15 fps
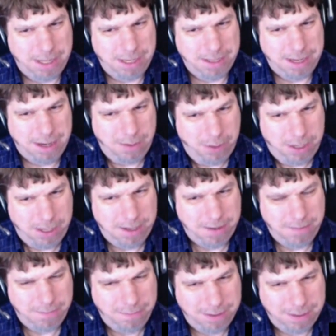it that way,
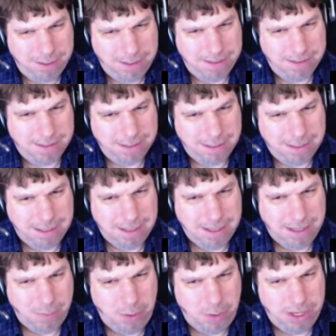
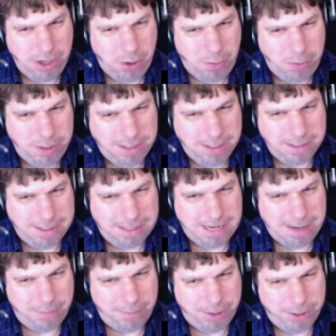we can always
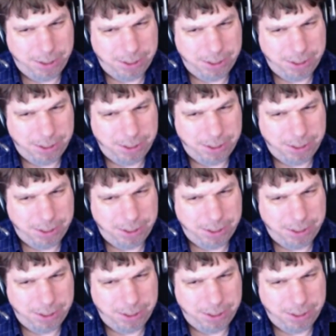establish